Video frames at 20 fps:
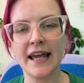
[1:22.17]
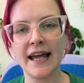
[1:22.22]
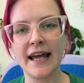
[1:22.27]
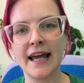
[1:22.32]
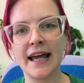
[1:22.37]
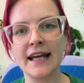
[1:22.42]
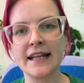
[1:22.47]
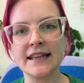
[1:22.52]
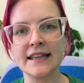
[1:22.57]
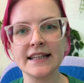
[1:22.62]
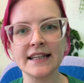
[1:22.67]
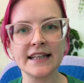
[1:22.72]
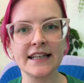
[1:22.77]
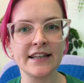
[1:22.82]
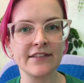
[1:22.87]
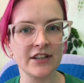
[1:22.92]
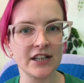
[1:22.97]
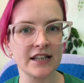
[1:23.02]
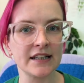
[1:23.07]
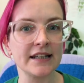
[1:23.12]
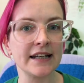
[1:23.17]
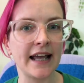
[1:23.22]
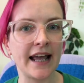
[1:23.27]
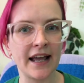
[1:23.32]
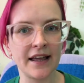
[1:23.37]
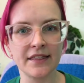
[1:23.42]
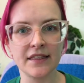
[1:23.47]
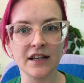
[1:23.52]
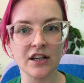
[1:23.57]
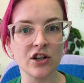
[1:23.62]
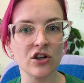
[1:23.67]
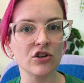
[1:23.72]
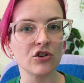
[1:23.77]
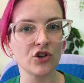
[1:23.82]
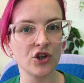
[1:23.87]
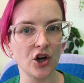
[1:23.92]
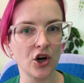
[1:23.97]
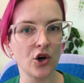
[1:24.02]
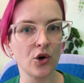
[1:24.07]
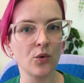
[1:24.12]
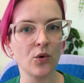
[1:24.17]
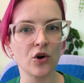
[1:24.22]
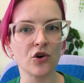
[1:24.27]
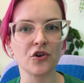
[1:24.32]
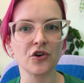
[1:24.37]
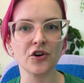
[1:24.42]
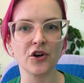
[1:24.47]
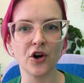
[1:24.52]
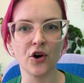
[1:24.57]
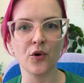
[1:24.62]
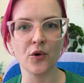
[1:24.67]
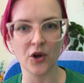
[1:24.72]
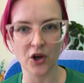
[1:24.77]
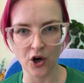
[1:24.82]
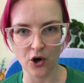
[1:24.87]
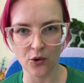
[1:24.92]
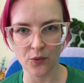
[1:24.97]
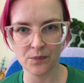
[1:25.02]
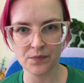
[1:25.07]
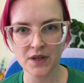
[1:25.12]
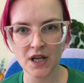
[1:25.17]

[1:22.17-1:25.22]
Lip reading: and give it an ethical go or no go.